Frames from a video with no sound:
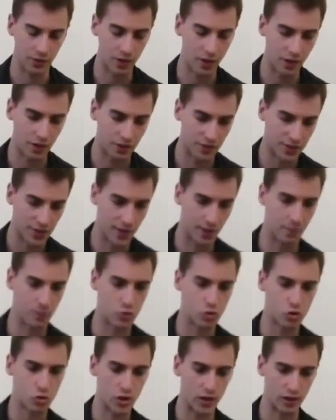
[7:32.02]
kind of set
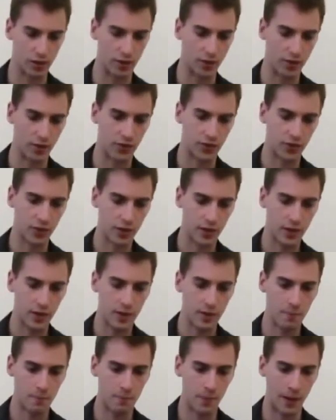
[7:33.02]
up triggers
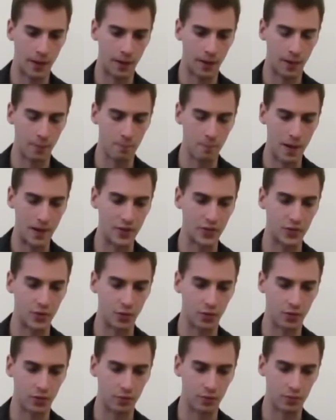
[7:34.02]
based
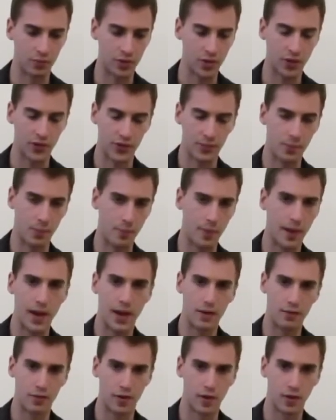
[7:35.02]
on customer
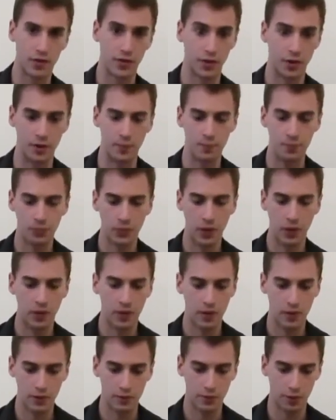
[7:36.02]
behavior. So,
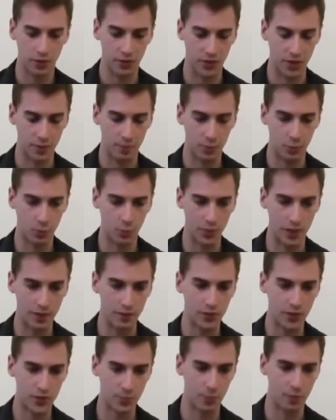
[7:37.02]
for example,
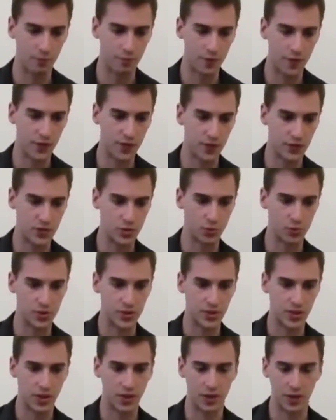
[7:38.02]
if someone visits your
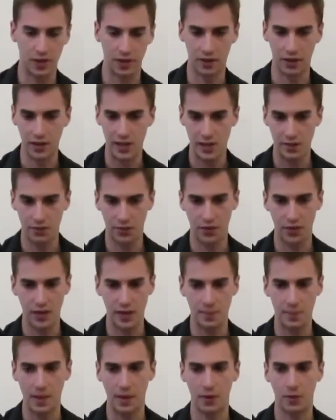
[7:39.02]
site and leaves an
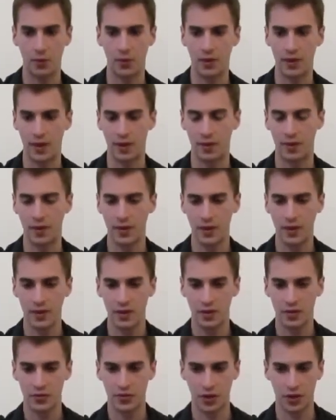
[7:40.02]
email and then
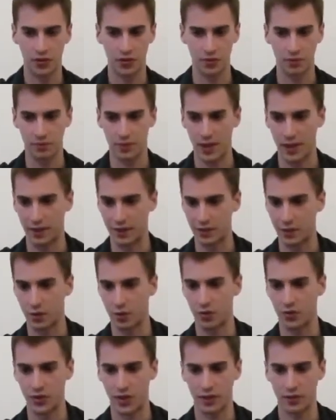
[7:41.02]
doesn't get in
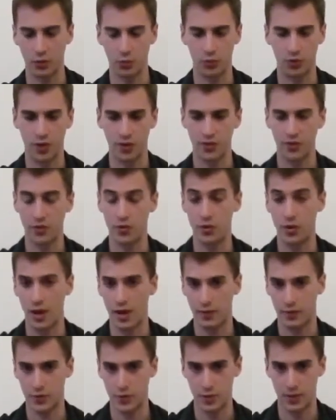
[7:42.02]
contact or doesn't
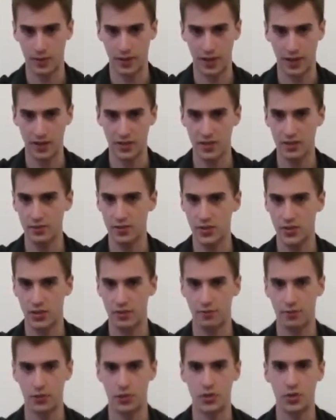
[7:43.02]
do any
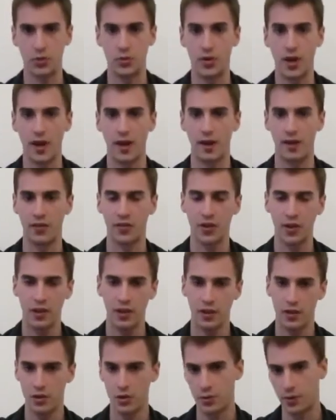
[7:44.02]
activity for 2 days,
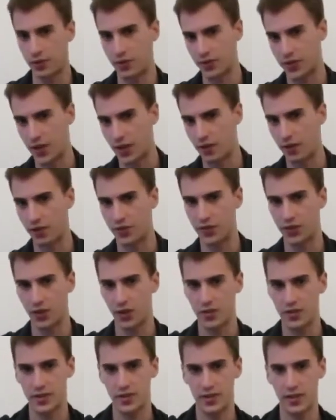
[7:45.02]
you can send a
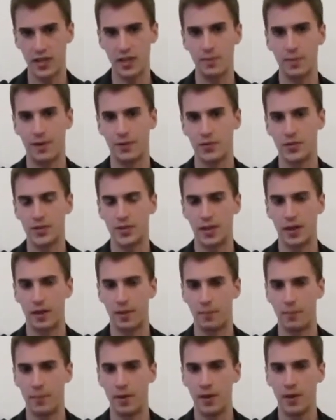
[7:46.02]
certain email to
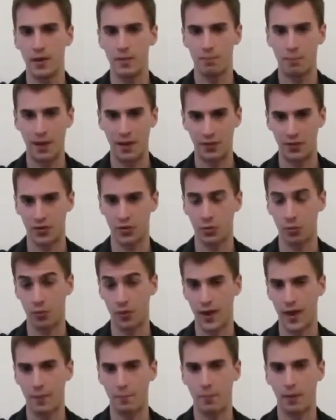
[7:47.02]
them based
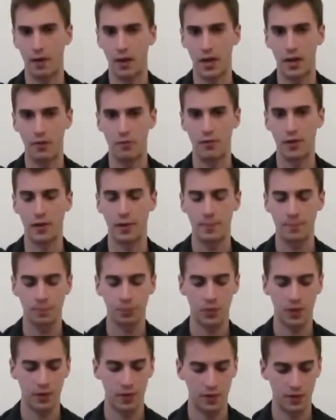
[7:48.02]
on that behavior.
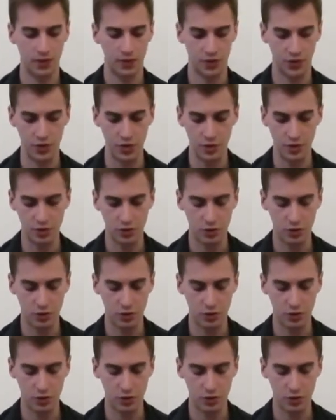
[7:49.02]
So